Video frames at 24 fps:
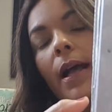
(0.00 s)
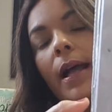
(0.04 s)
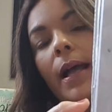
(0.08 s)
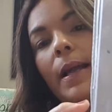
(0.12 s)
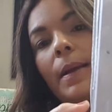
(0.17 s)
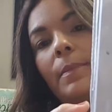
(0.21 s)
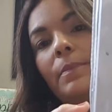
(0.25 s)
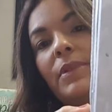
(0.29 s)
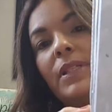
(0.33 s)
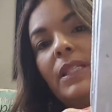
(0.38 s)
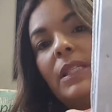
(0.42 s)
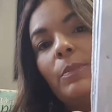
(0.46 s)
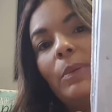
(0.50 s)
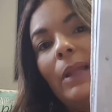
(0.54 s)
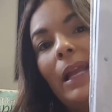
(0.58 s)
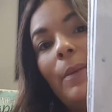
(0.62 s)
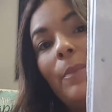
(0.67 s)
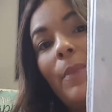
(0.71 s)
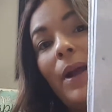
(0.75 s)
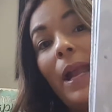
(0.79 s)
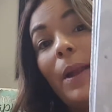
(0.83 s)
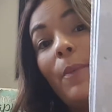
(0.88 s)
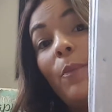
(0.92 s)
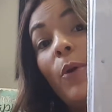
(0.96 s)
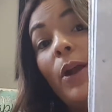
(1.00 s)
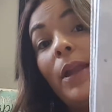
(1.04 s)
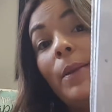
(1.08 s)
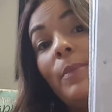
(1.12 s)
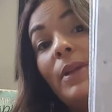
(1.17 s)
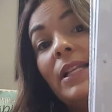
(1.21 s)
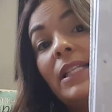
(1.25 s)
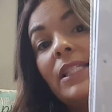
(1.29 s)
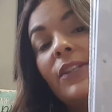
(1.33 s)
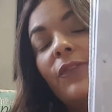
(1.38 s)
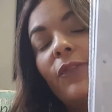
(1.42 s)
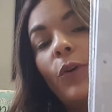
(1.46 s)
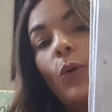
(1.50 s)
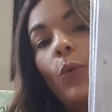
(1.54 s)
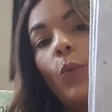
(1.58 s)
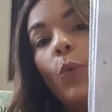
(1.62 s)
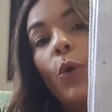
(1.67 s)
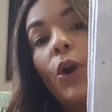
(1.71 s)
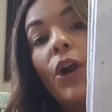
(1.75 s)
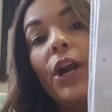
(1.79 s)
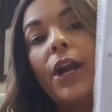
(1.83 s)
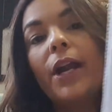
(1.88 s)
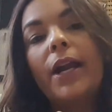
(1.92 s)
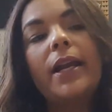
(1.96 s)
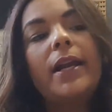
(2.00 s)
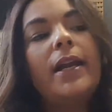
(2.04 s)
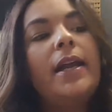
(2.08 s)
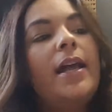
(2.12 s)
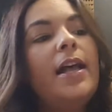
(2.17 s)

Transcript: um, display my appointments for work.